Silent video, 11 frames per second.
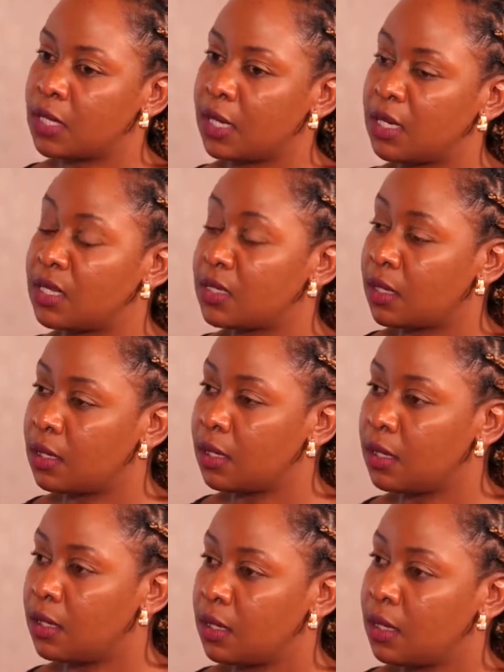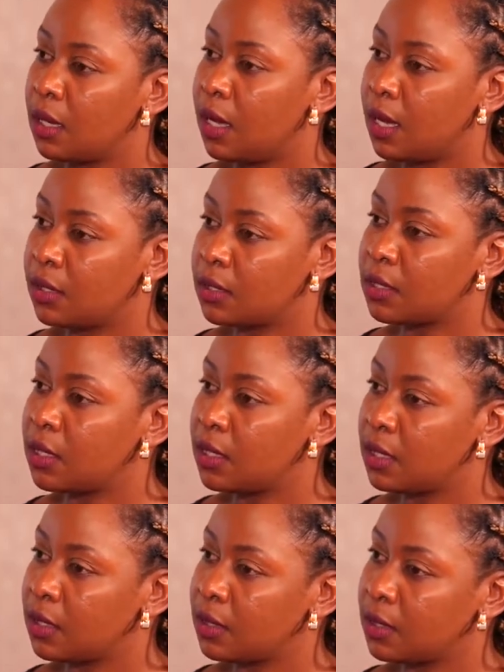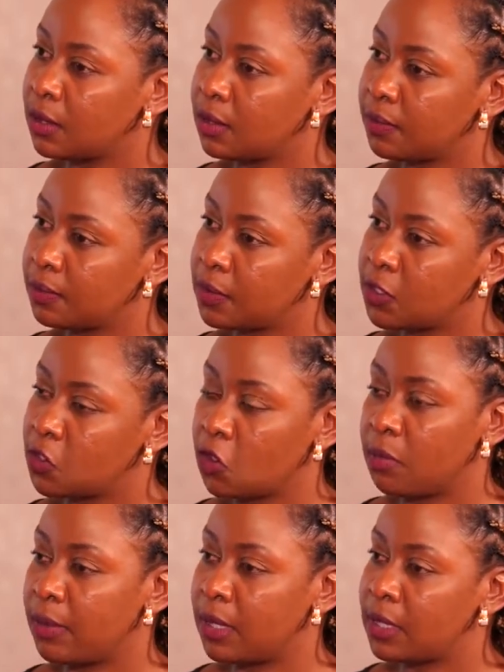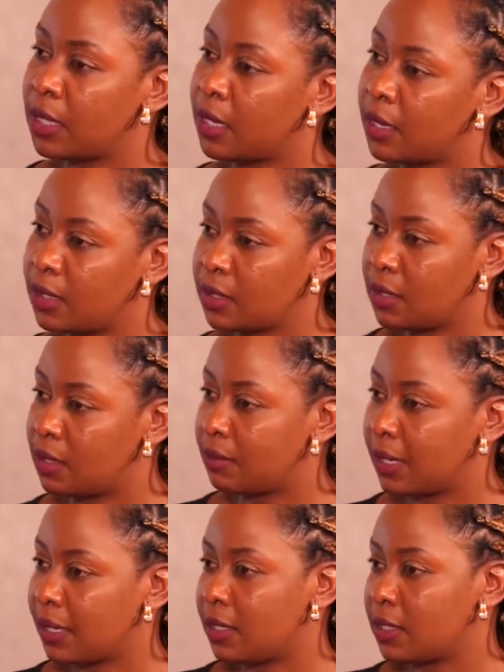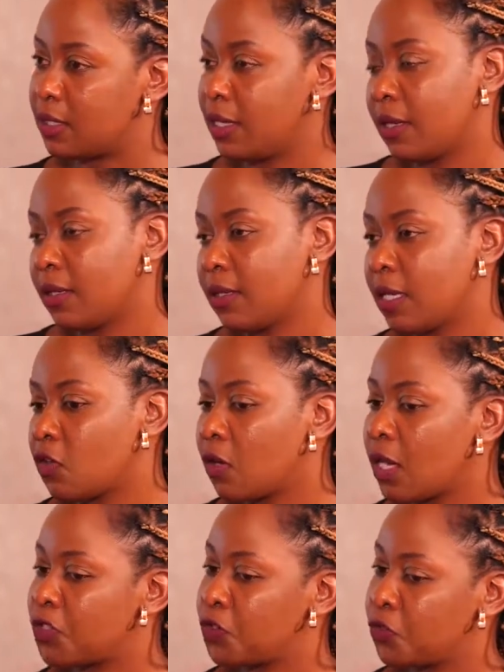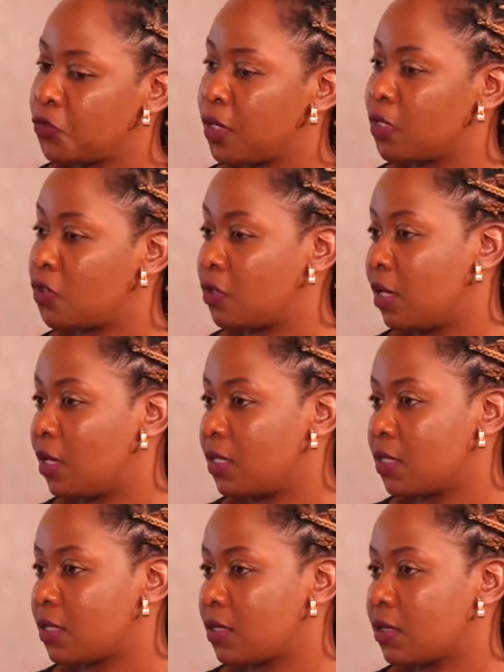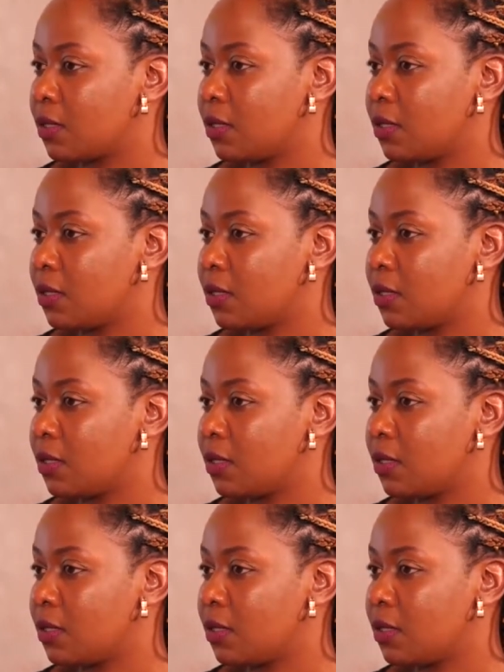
are listed at the NSE market. As long as you do your due diligence.